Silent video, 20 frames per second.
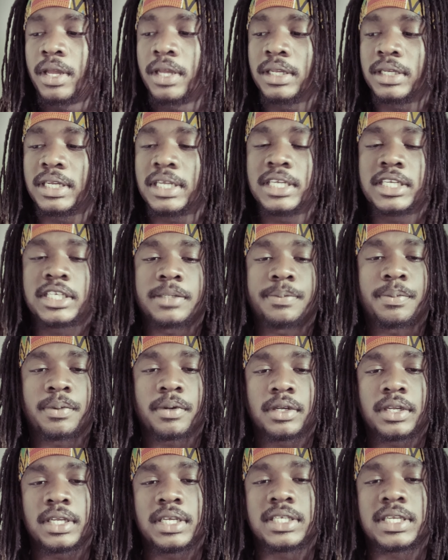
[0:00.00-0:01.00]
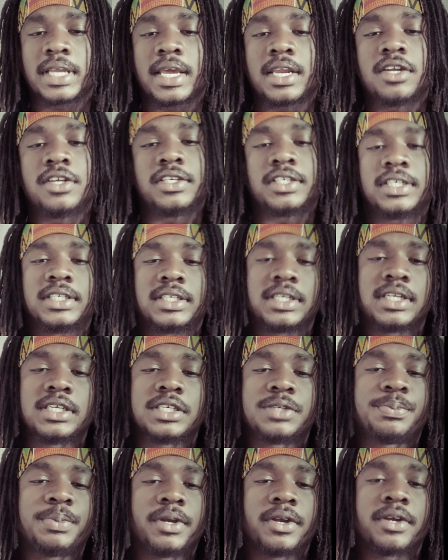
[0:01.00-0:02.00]
these energies and
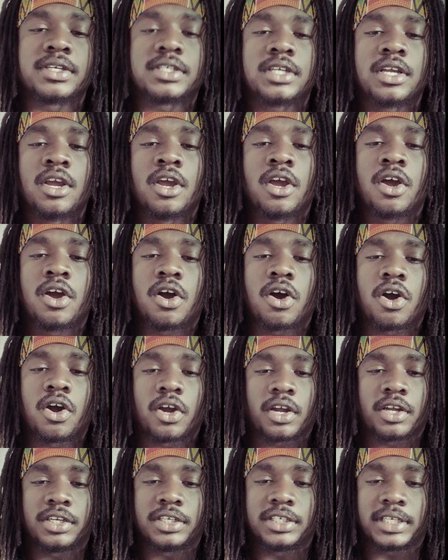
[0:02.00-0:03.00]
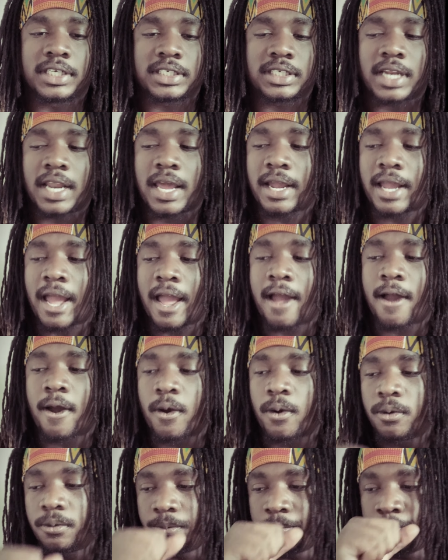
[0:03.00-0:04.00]
these spirits are just like
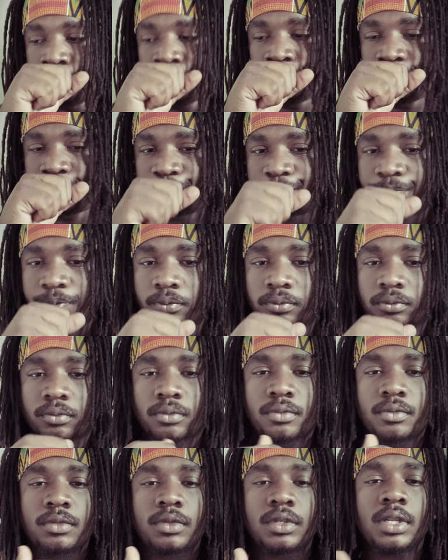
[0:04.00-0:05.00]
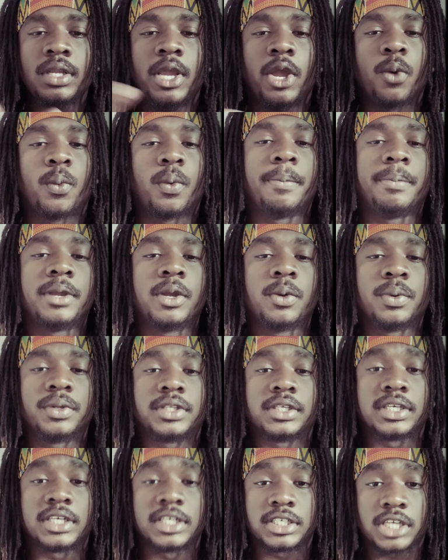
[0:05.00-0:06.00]
how it would be
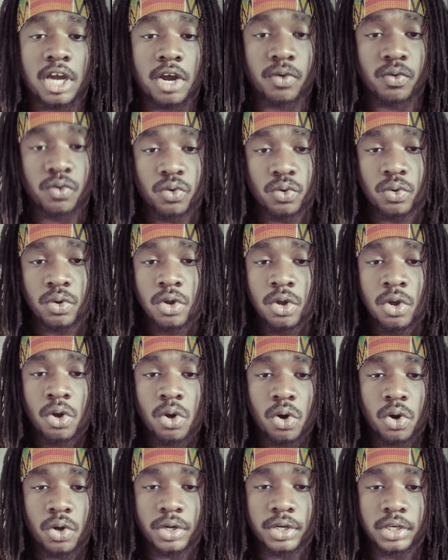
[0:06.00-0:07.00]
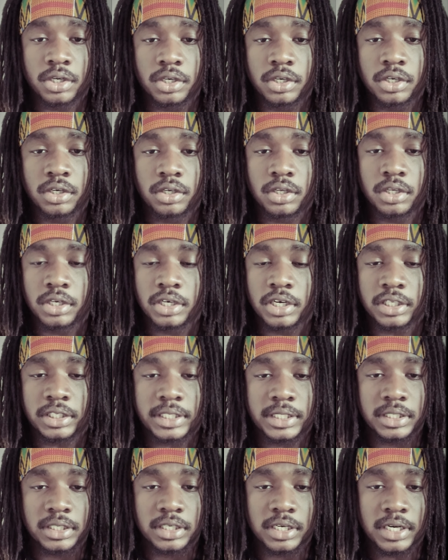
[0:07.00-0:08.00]
with the Netaru or the
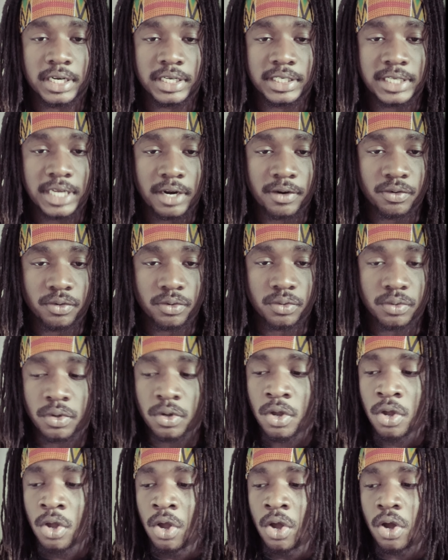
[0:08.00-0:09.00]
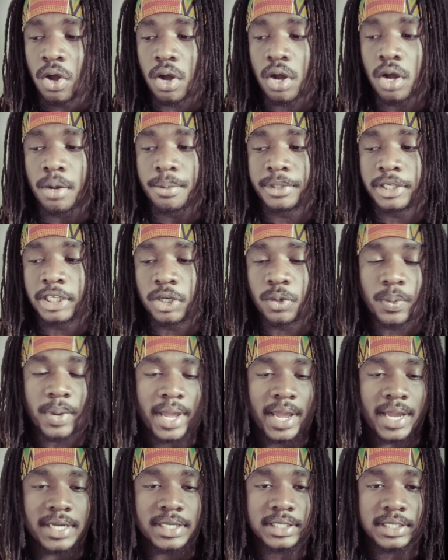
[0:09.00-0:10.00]
Neteru, dealing
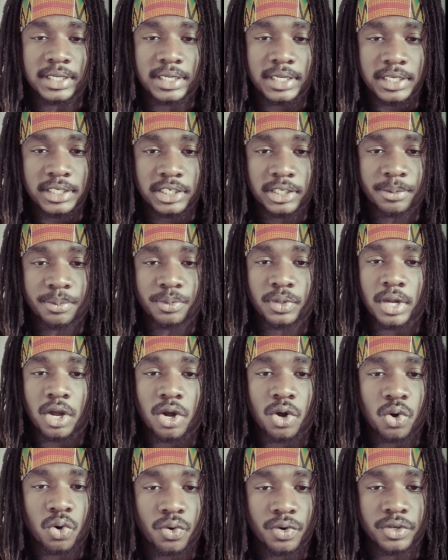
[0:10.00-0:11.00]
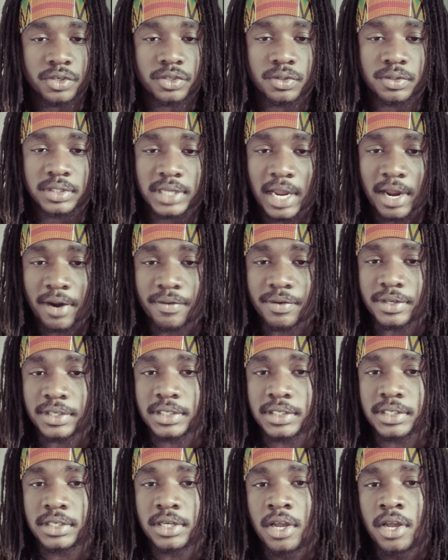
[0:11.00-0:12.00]
with ancient Egypt. You got Horus,
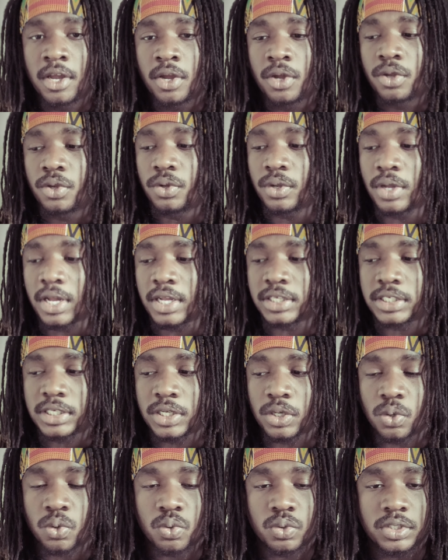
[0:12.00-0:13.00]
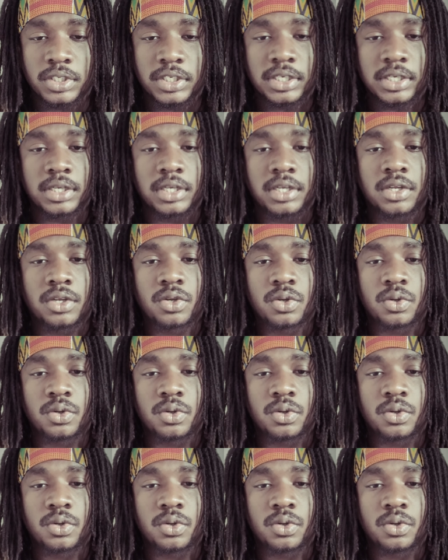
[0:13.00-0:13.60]
Osiris, you got Tehuti,